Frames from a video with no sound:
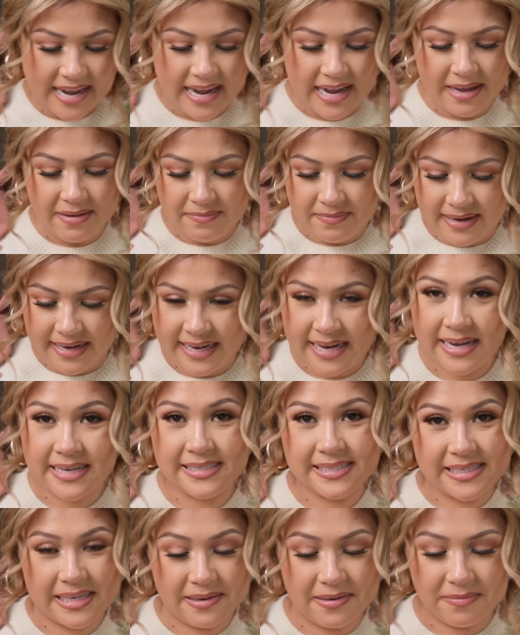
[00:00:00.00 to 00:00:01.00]
I made
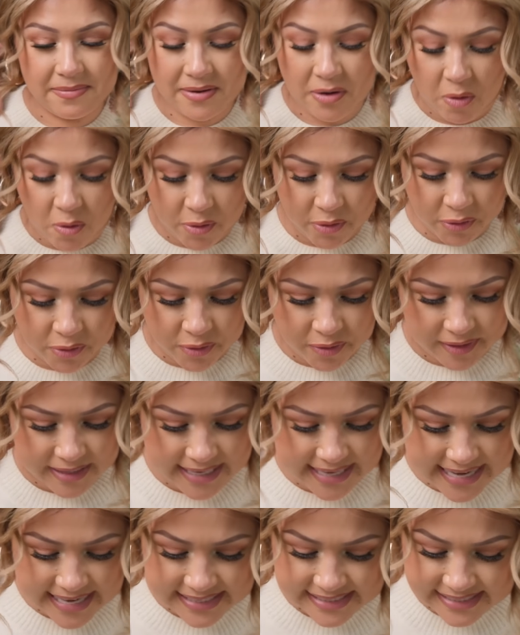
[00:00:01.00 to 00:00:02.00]
some corn
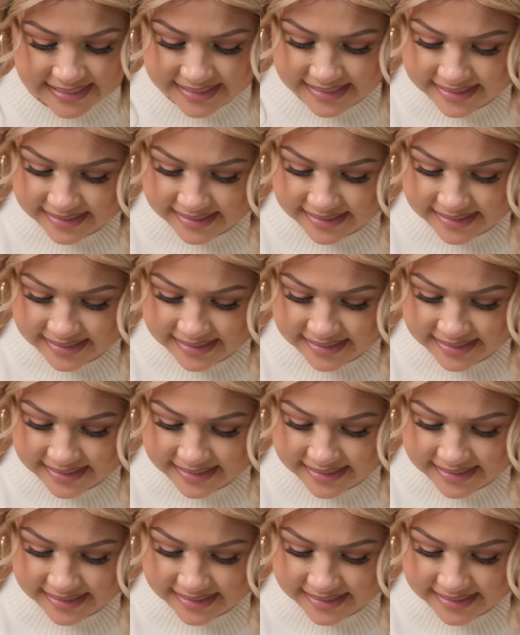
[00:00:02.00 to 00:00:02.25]
tortillas.